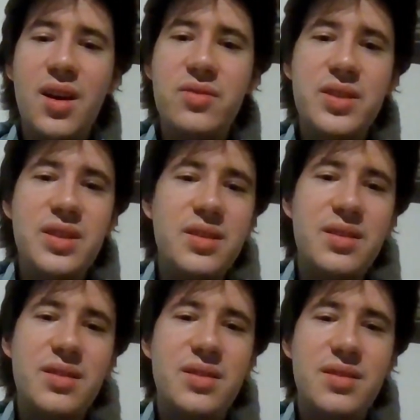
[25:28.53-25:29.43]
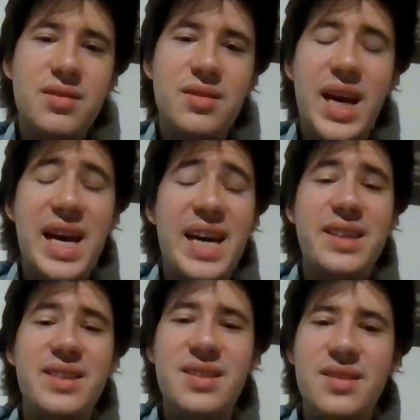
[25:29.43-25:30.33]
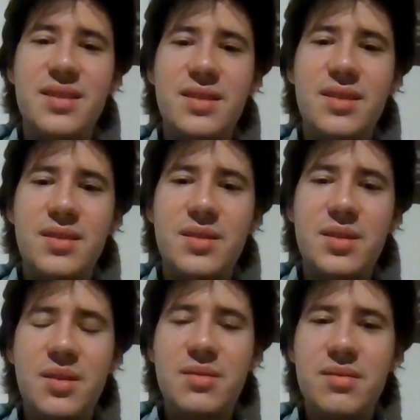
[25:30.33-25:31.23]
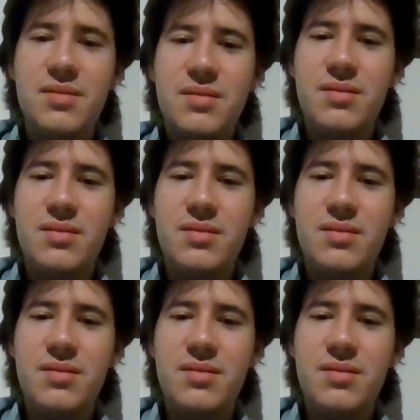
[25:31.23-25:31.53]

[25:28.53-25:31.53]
of these acts. You know,